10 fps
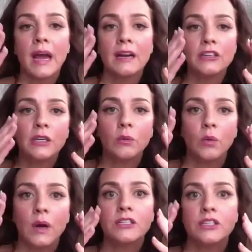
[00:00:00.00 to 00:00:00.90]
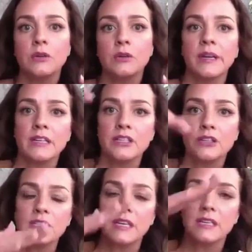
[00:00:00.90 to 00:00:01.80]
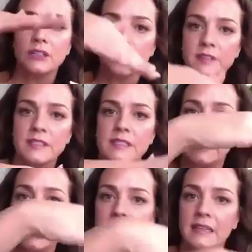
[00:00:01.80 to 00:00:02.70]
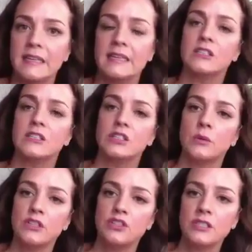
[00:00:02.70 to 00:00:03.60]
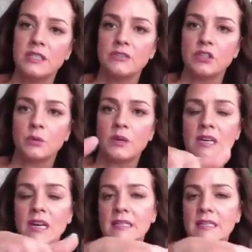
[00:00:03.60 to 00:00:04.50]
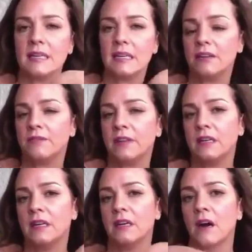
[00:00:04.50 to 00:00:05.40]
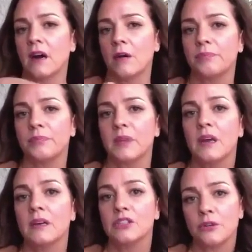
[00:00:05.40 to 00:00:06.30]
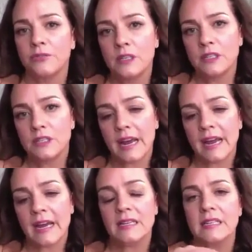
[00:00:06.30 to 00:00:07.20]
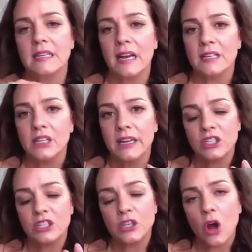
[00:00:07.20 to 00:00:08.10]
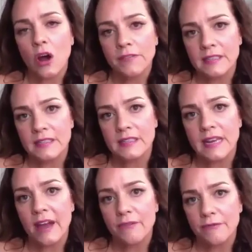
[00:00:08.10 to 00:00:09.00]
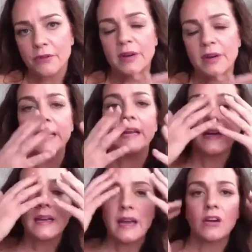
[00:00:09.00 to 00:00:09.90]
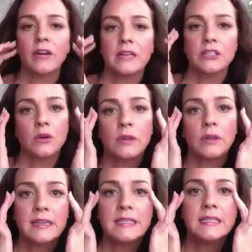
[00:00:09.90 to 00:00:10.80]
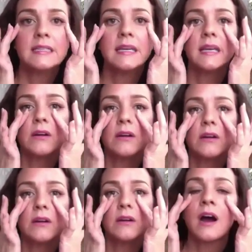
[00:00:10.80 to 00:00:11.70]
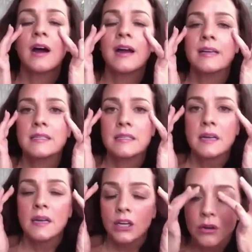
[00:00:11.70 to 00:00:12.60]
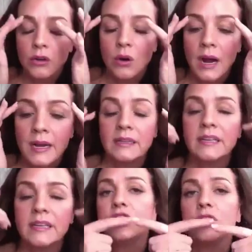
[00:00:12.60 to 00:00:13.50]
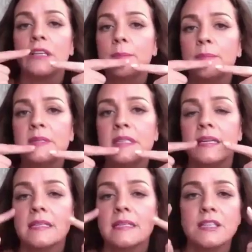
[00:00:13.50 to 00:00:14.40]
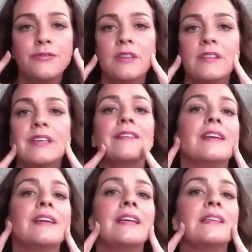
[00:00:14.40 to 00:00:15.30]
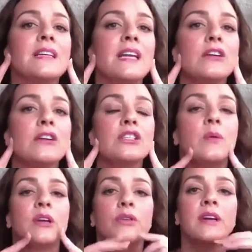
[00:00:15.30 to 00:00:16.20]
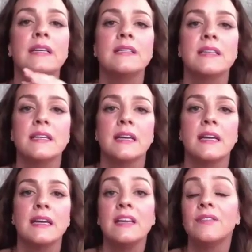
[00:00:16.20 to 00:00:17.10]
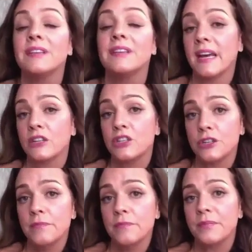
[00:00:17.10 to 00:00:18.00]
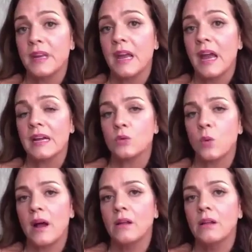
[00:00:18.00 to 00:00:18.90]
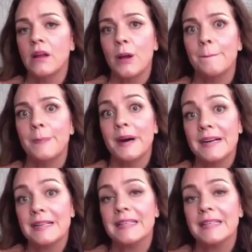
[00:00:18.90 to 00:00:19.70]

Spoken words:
actually what it's doing is your skin surface is like this. So it just gives you a nice, even surface, and it softens every area. So like this skin around your eyes, you know, your eyelids, your lip skin is different than it is here. So it creates an even texture. as well, but